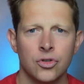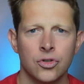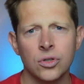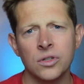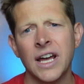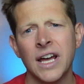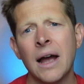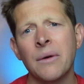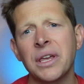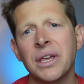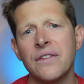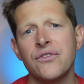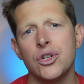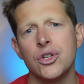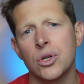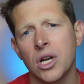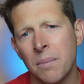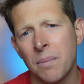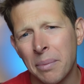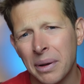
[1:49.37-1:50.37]
Drawdown gives you
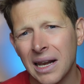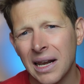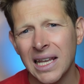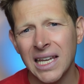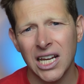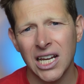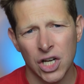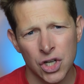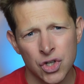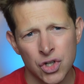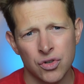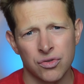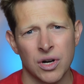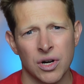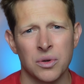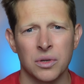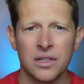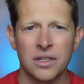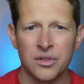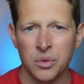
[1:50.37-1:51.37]
complete
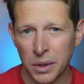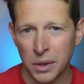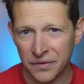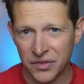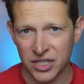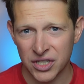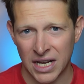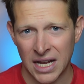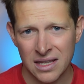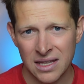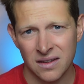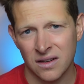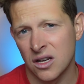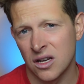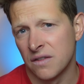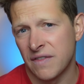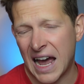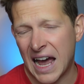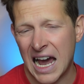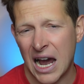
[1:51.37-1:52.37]
control, as we've said,
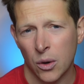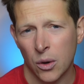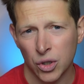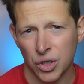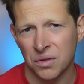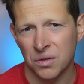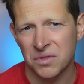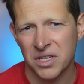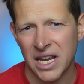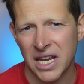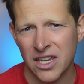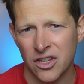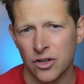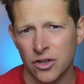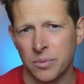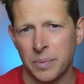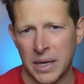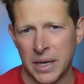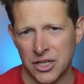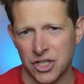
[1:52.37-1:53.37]
over how you can take your
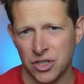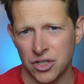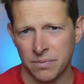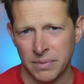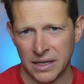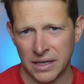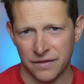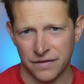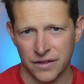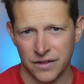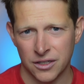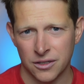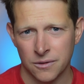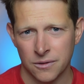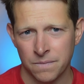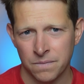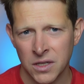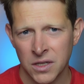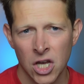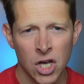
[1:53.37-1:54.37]
pension benefits.
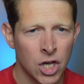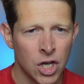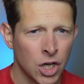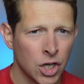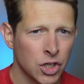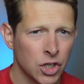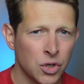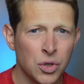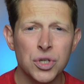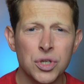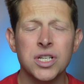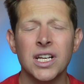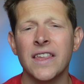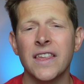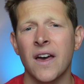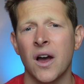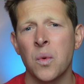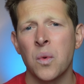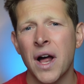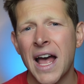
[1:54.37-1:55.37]
Usually
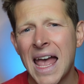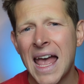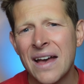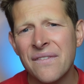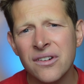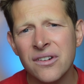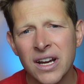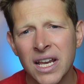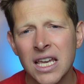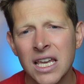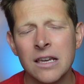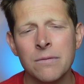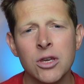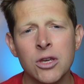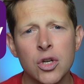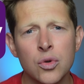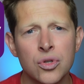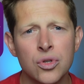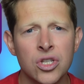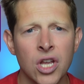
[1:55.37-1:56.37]
though, whatever income
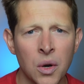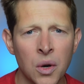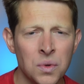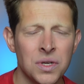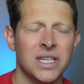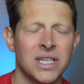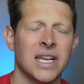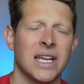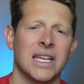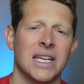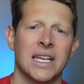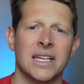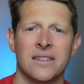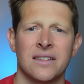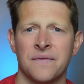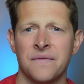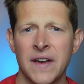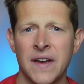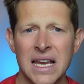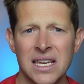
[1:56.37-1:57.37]
you don't take is
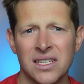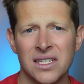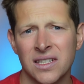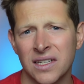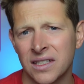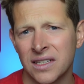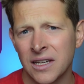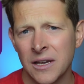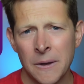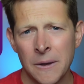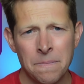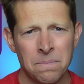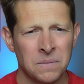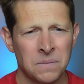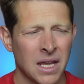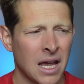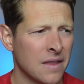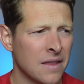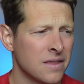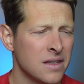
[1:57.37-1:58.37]
invested,
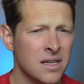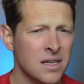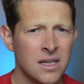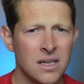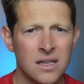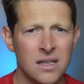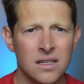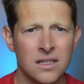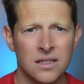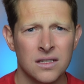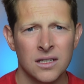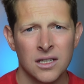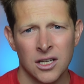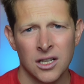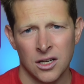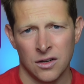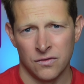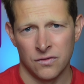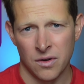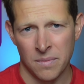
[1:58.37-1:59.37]
and these
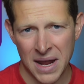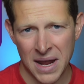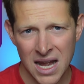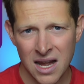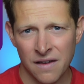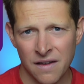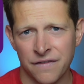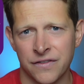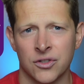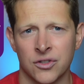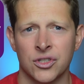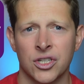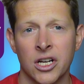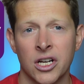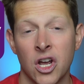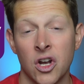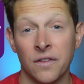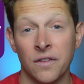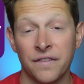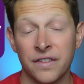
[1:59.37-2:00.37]
remaining funds can
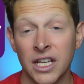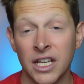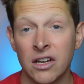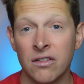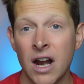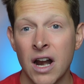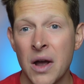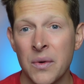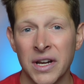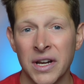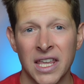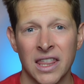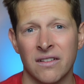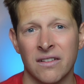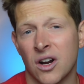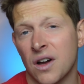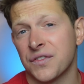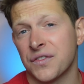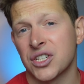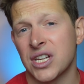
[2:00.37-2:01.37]
hopefully grow and either
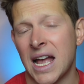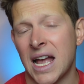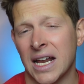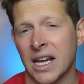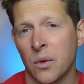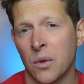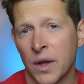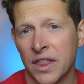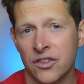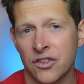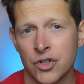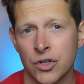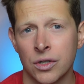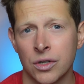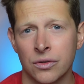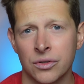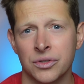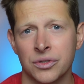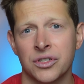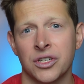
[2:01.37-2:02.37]
offset any
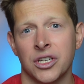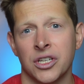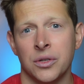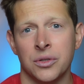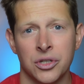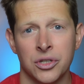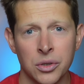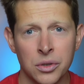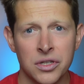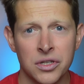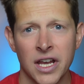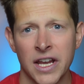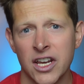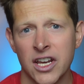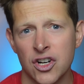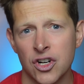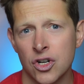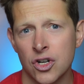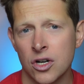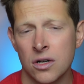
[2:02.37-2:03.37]
withdrawals that you do take
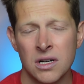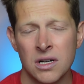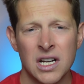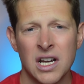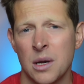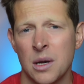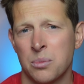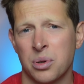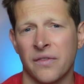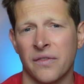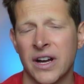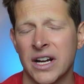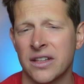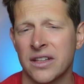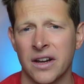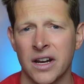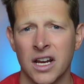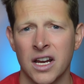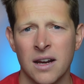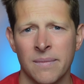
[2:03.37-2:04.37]
or provide
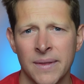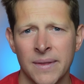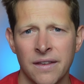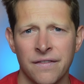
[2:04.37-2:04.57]
an income in the